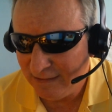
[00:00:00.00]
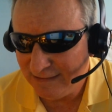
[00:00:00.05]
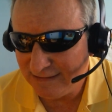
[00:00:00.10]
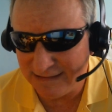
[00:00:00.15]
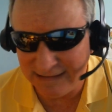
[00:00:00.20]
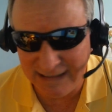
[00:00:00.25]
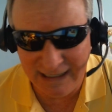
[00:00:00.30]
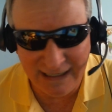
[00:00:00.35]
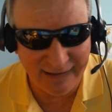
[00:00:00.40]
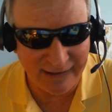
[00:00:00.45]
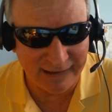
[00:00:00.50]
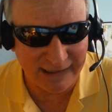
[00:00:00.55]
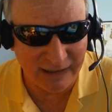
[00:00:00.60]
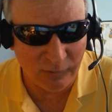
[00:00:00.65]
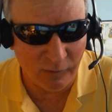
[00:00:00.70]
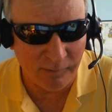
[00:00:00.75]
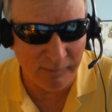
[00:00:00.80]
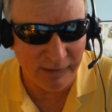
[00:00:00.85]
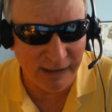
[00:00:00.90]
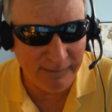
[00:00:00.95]
saying that they
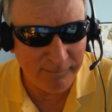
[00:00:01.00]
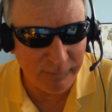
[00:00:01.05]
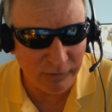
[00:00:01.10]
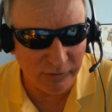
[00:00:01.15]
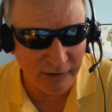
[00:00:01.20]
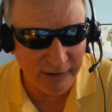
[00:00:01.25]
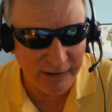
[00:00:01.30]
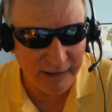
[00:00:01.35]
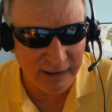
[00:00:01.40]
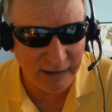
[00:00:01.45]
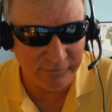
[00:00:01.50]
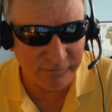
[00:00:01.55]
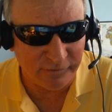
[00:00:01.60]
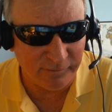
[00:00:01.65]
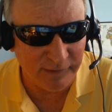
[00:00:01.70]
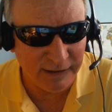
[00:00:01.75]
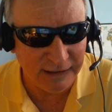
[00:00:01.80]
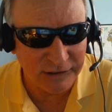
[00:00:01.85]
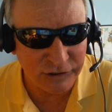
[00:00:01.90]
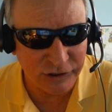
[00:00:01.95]
were manipulating
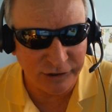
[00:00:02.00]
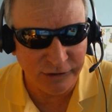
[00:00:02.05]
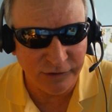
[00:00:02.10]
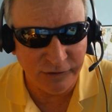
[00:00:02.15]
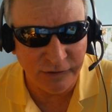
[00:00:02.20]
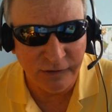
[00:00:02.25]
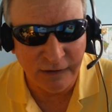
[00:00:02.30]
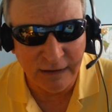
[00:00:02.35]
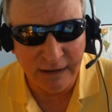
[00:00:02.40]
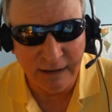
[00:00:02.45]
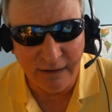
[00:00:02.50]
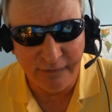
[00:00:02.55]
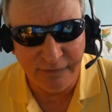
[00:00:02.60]
information,